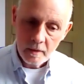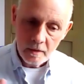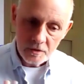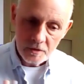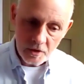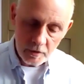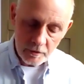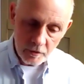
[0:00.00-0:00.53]

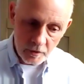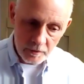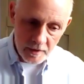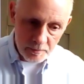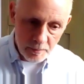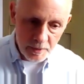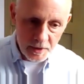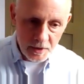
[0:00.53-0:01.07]
So you've got these
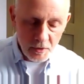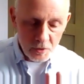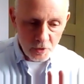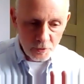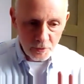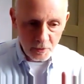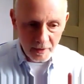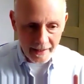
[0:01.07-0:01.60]

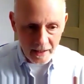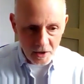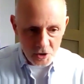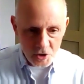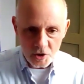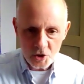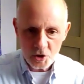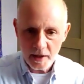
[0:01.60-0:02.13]
beautiful
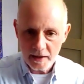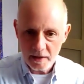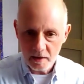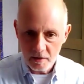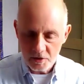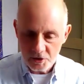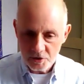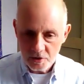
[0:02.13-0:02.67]
energy
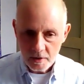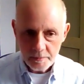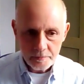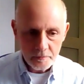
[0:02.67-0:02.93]
channels